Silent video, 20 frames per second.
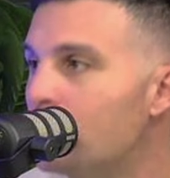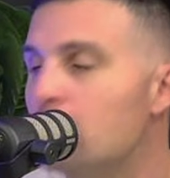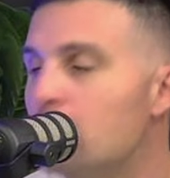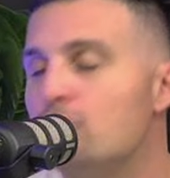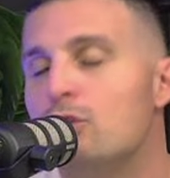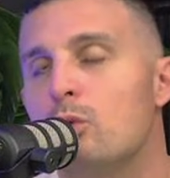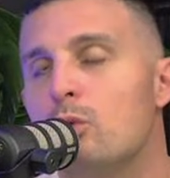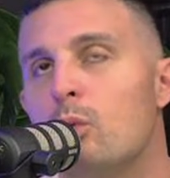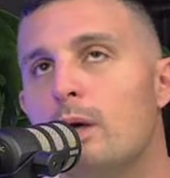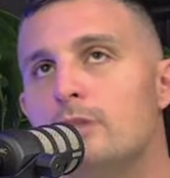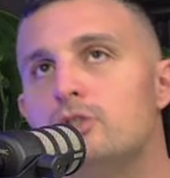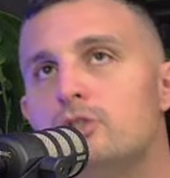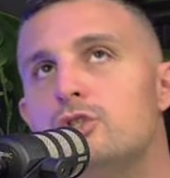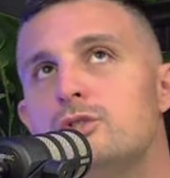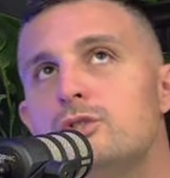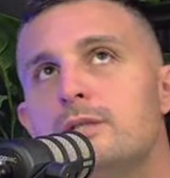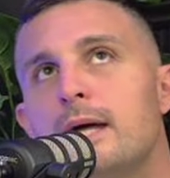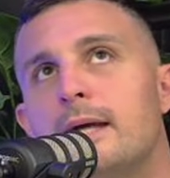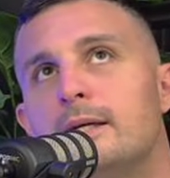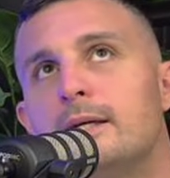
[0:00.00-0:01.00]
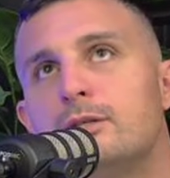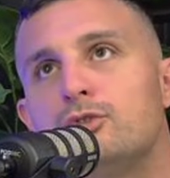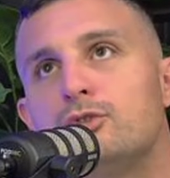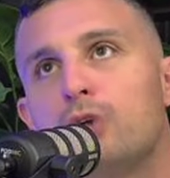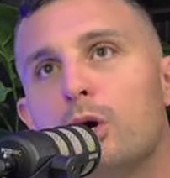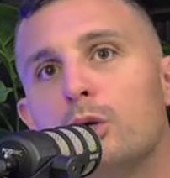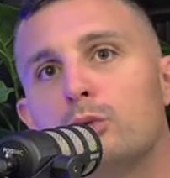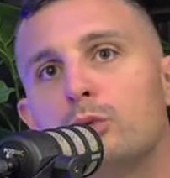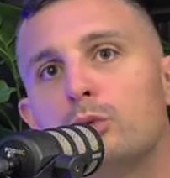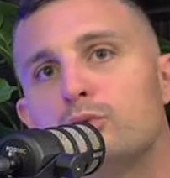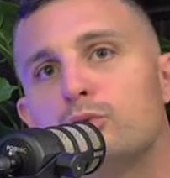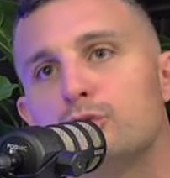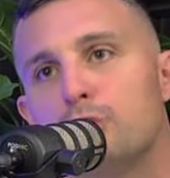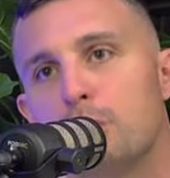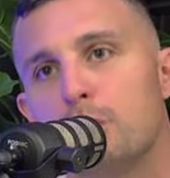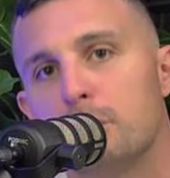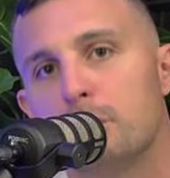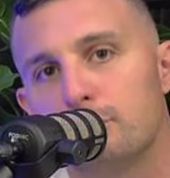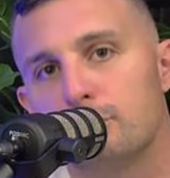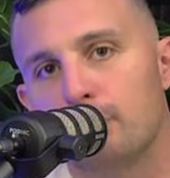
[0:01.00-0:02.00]
So once you take total
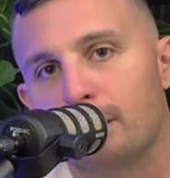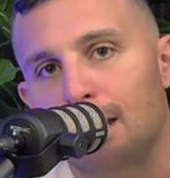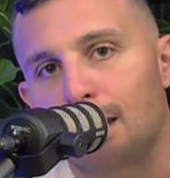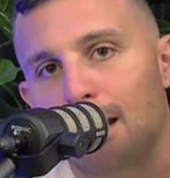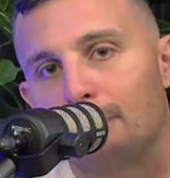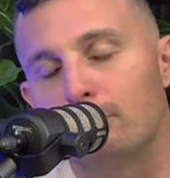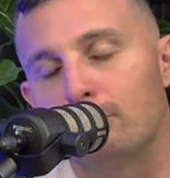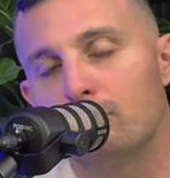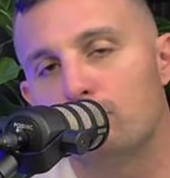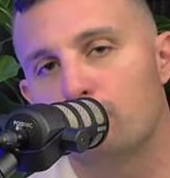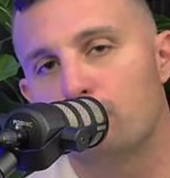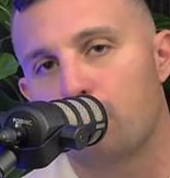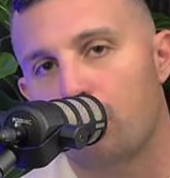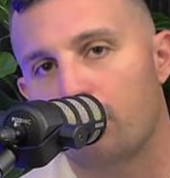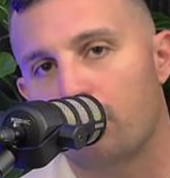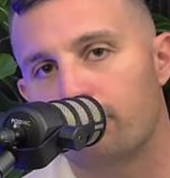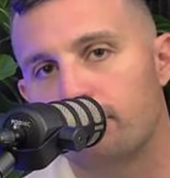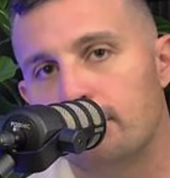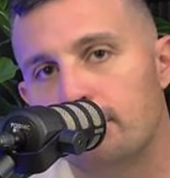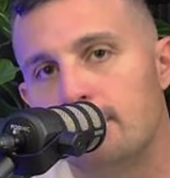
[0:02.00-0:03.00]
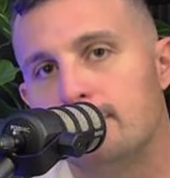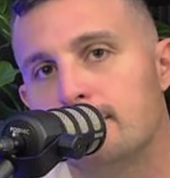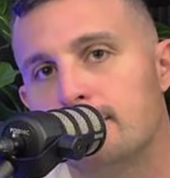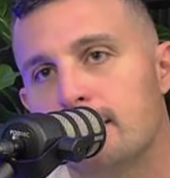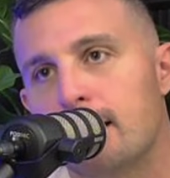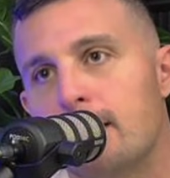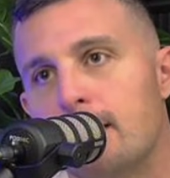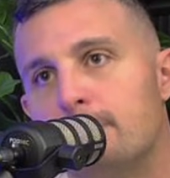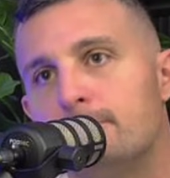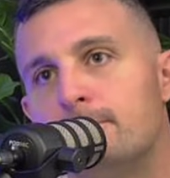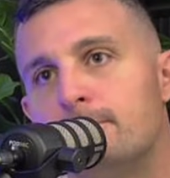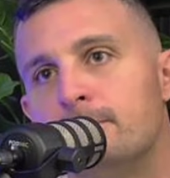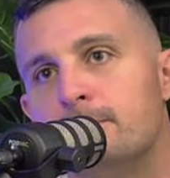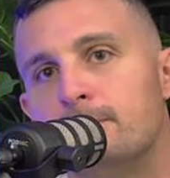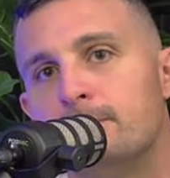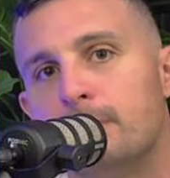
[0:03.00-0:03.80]
return, so capital growth, income,